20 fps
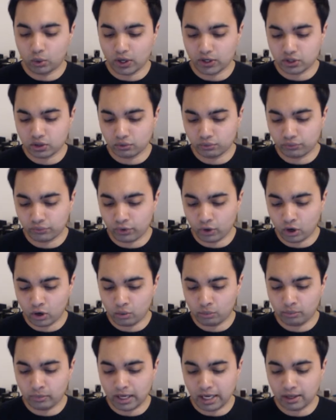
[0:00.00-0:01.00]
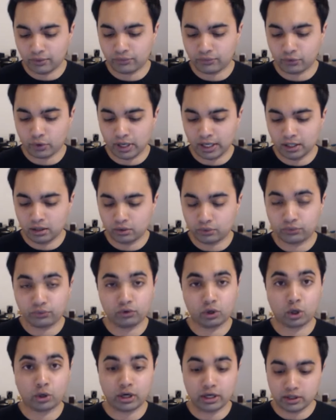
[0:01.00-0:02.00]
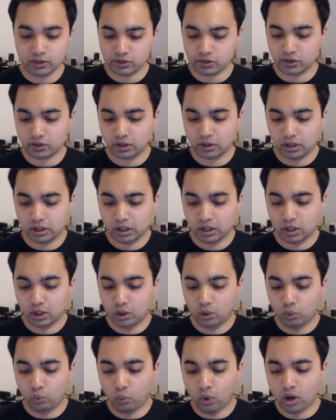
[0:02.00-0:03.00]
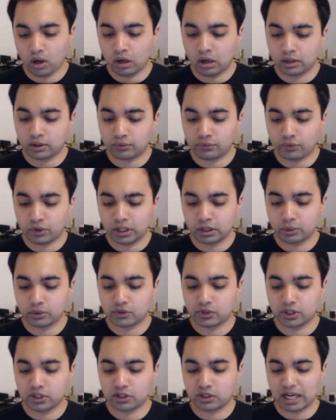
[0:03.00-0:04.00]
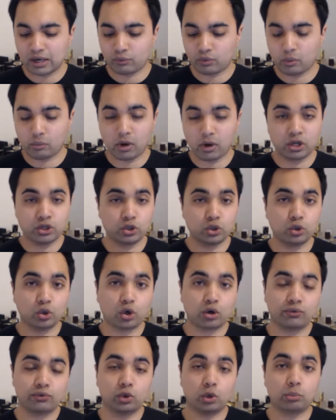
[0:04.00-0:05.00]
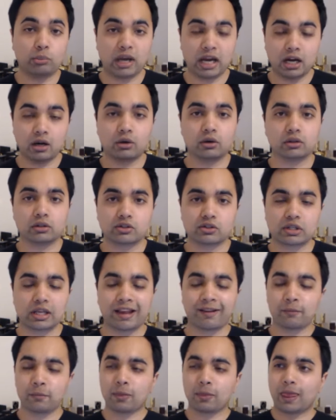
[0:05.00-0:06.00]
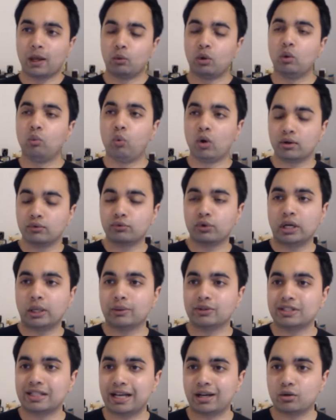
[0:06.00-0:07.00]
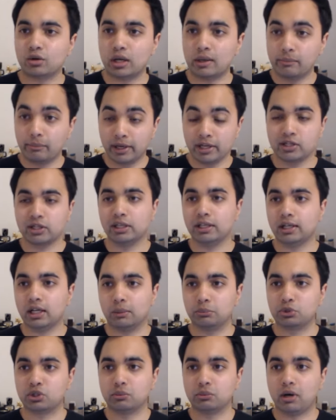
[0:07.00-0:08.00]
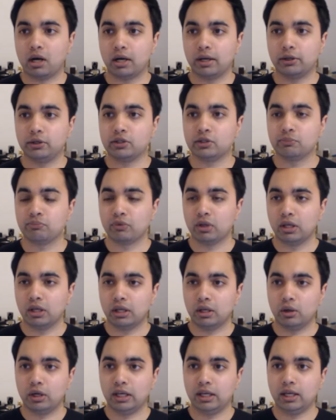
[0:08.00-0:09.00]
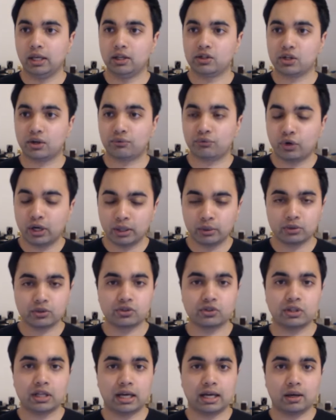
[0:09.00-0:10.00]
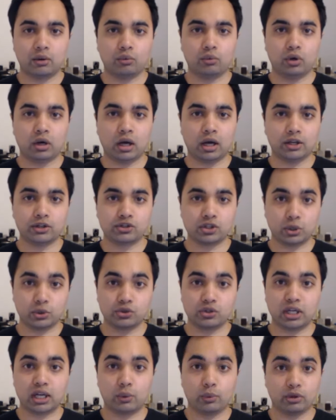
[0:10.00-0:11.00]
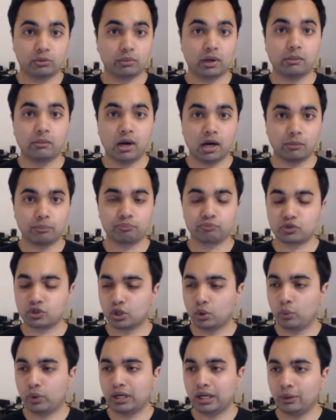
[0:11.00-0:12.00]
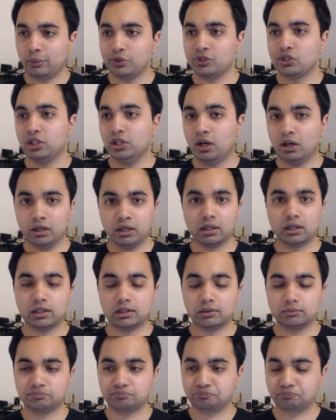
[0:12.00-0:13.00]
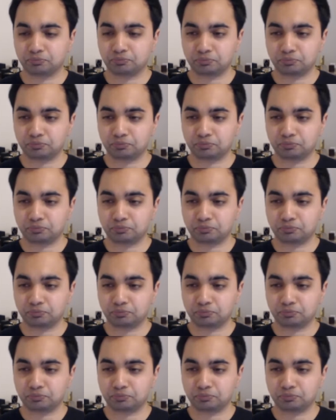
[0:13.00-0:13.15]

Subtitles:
Question from Efrain Flores. What are the fragrances that remind you of your parents? Well, one fragrance that immediately comes to mind is a fragrance that I associate with my mum. So when I was younger,